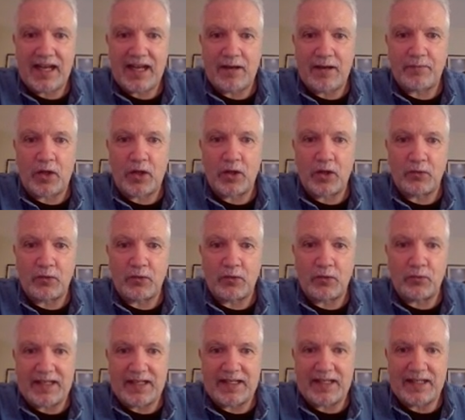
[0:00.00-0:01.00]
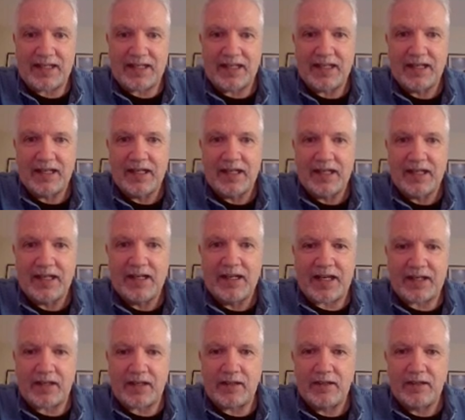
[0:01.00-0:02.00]
already the data
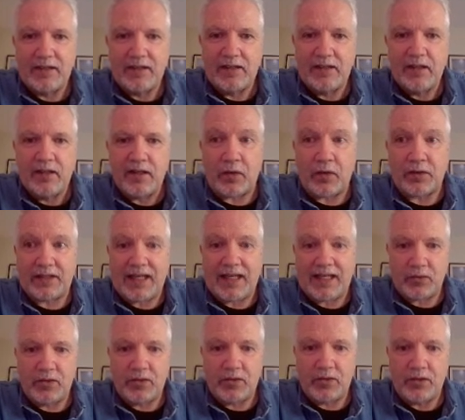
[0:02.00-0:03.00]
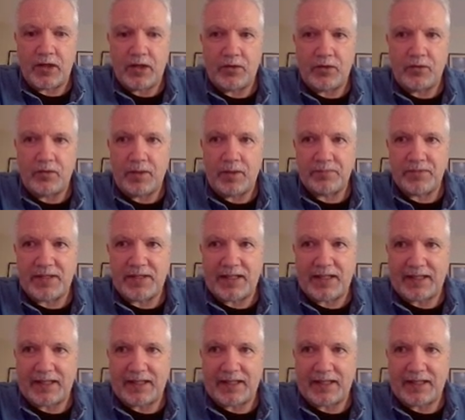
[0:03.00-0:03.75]
of the volcano erupting.